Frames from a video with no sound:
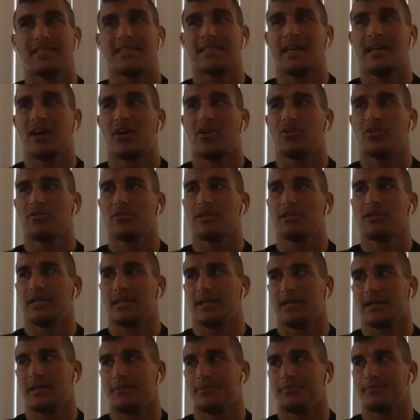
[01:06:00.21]
now,
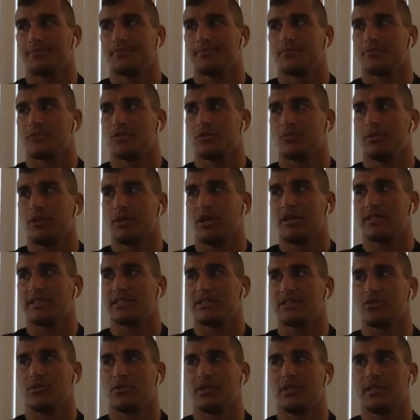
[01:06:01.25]
to be honest, the
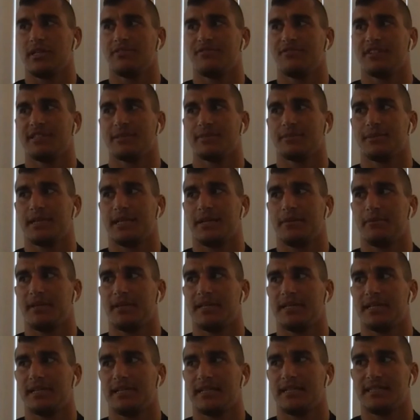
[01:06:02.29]
only investment I'm
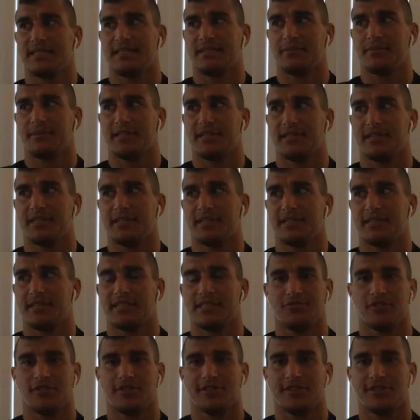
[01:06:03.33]
making is in
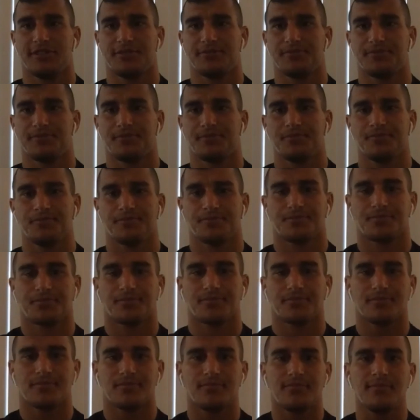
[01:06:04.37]
myself because
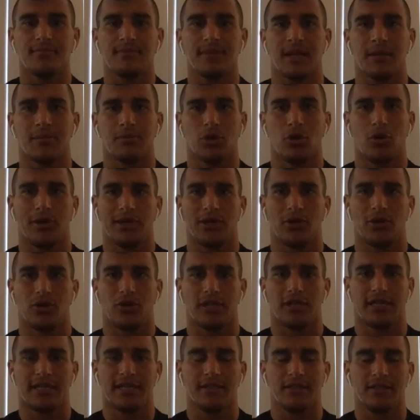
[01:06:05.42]
I'm going all
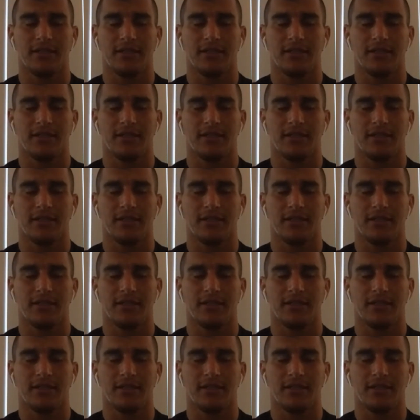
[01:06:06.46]
in.